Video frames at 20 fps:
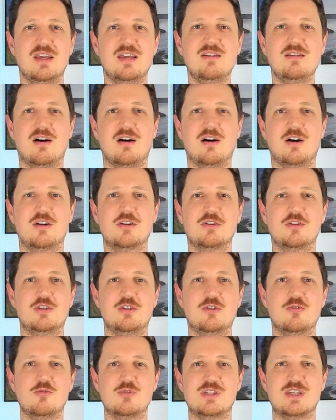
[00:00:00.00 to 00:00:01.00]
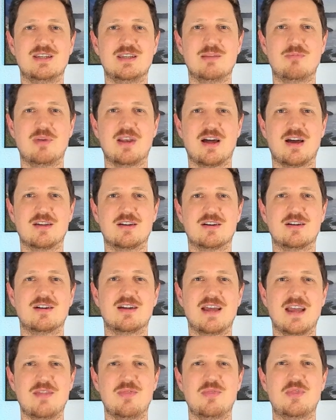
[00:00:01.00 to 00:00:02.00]
in R using
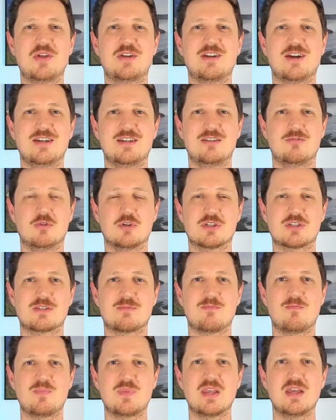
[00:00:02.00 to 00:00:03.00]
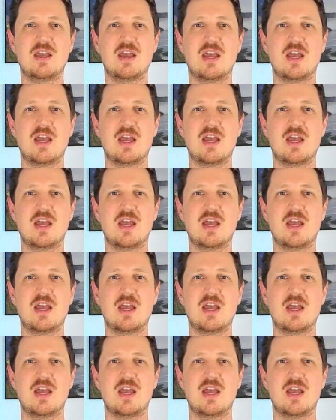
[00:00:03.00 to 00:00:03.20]
dplyr and the tidyverse.